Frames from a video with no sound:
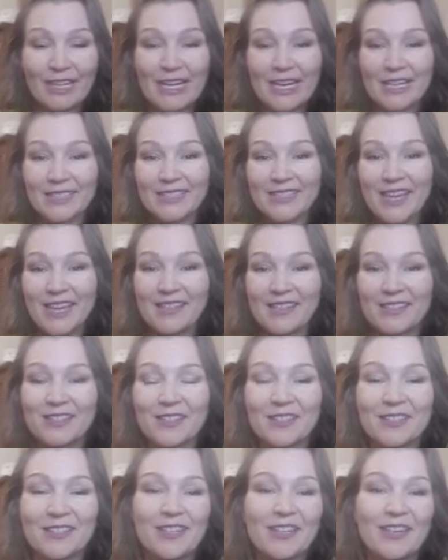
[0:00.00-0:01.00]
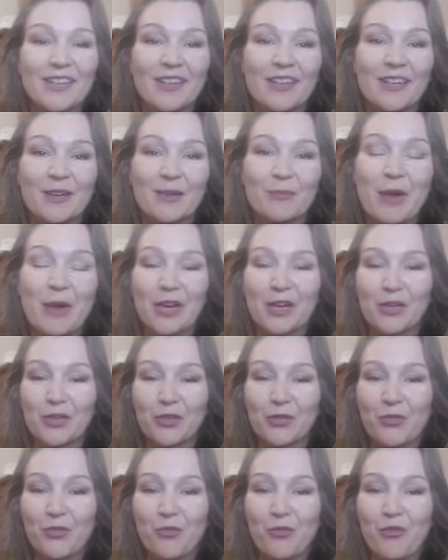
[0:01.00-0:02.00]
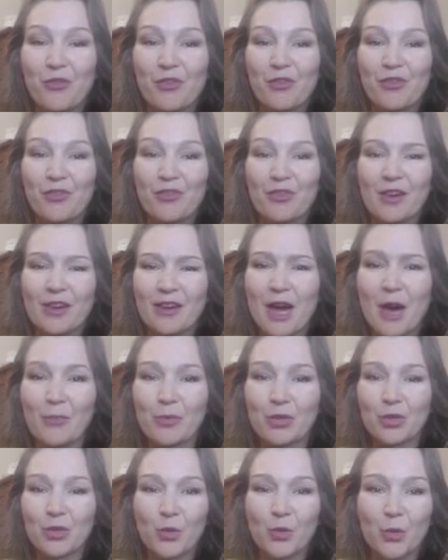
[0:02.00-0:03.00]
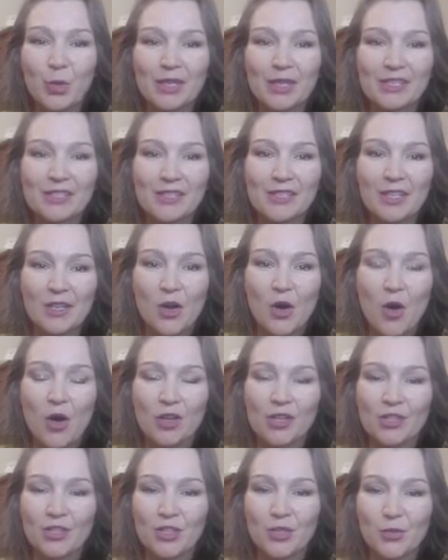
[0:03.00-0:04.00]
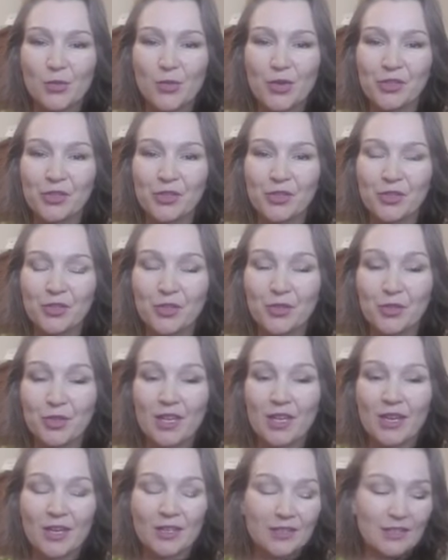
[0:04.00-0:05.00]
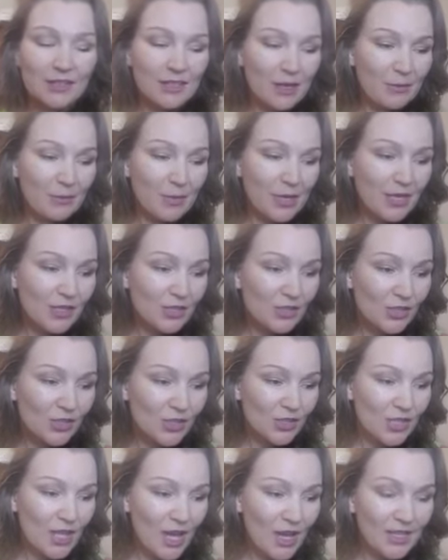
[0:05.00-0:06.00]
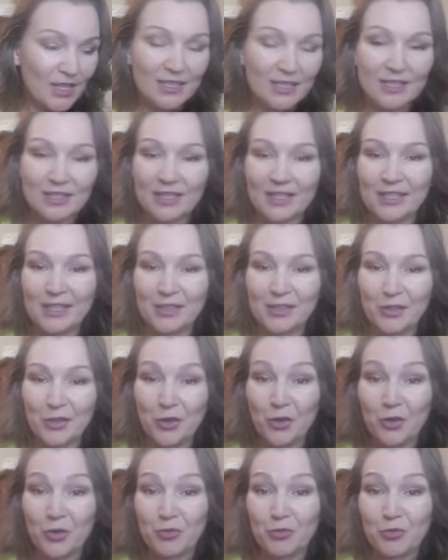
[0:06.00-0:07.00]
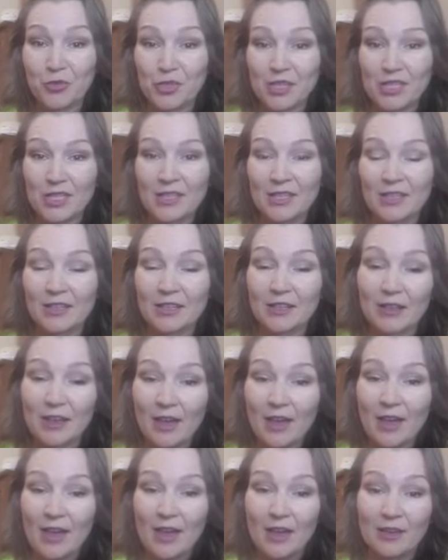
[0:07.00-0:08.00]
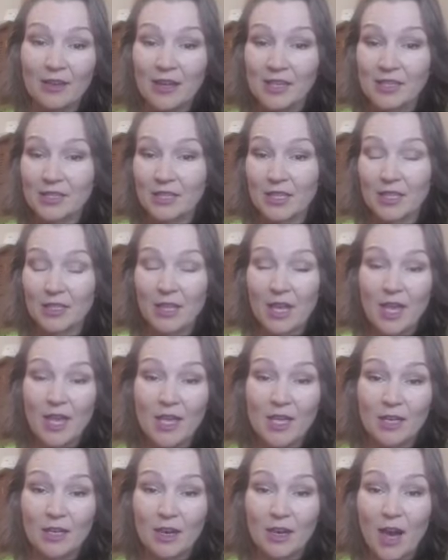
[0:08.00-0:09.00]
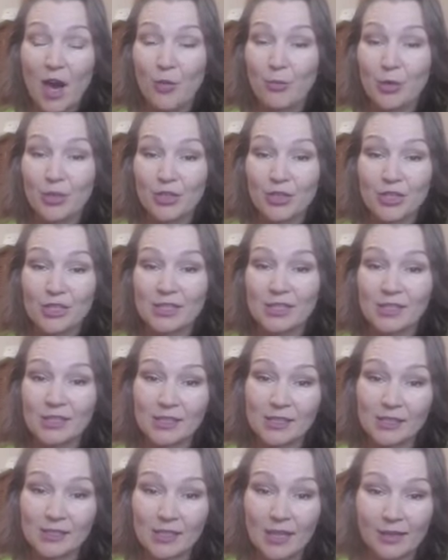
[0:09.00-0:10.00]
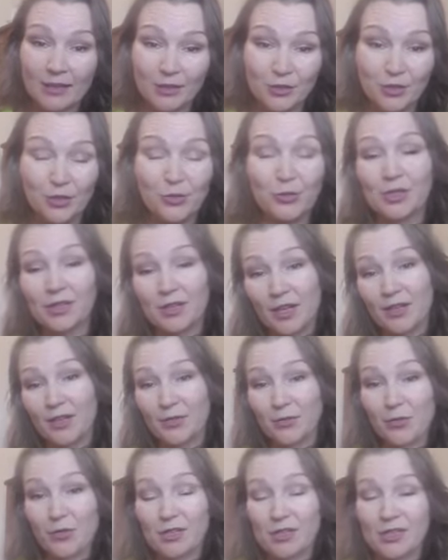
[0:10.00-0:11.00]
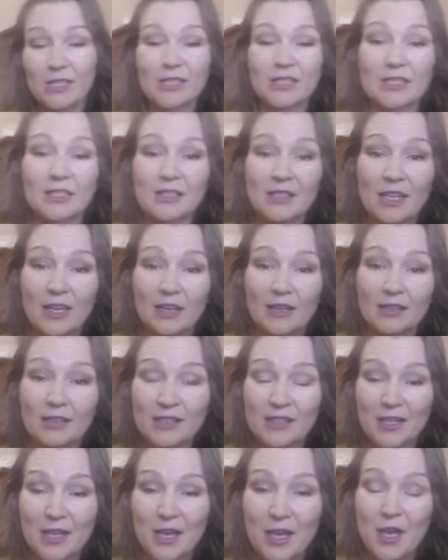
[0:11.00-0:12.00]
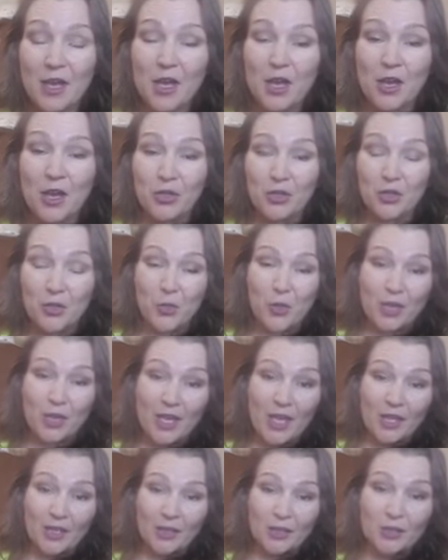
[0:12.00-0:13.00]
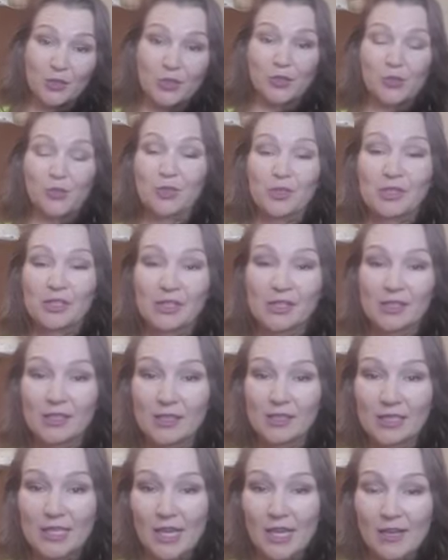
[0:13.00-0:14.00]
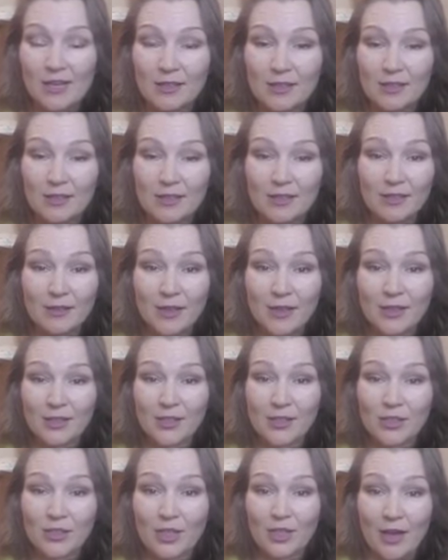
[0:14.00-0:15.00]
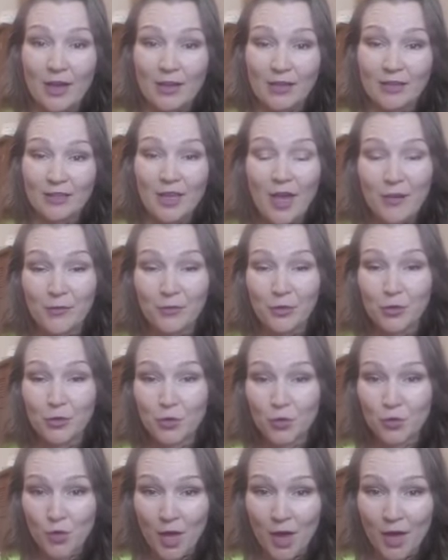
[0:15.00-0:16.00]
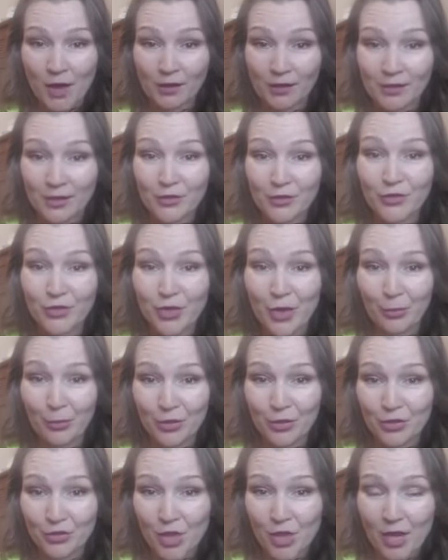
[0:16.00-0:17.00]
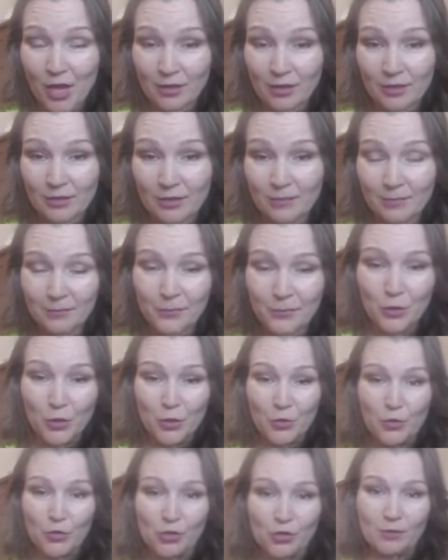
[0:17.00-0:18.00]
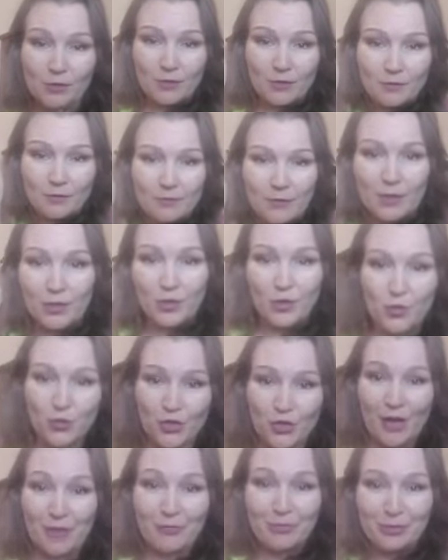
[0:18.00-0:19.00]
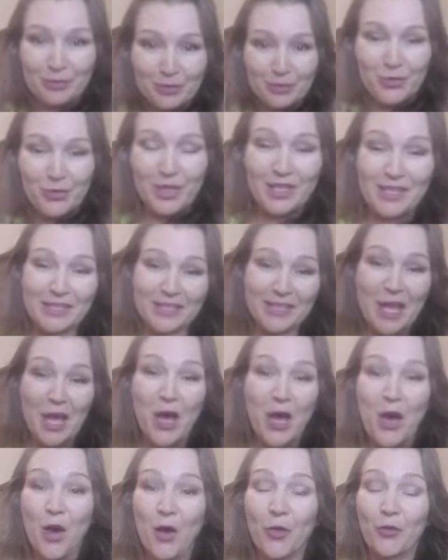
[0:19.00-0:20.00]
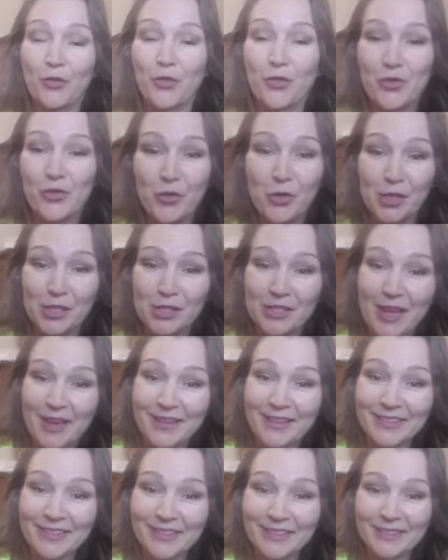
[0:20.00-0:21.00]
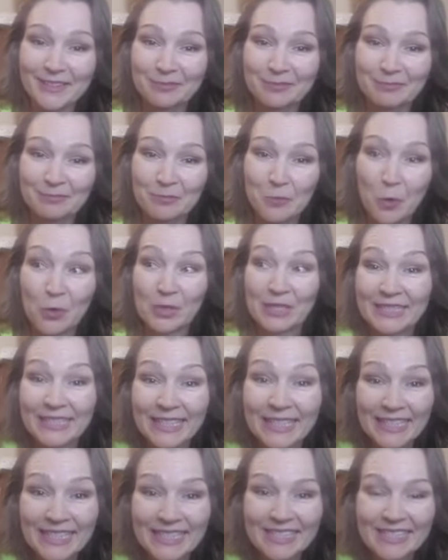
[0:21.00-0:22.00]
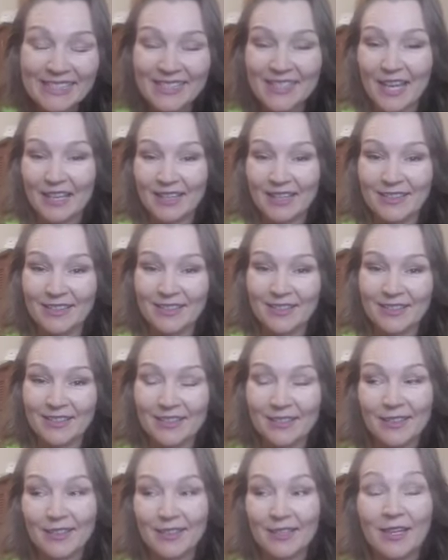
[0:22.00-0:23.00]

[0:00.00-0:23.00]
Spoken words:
texted back and forth a couple of weeks ago. She wanted to get some exercise in her routine, and I said, hey, how about just 60 seconds? So we started with 60 seconds. So what can you do in 60 seconds as an exercise? Have you tried jumping jacks? You know, those that you jump and do this for 30 seconds or 60 seconds?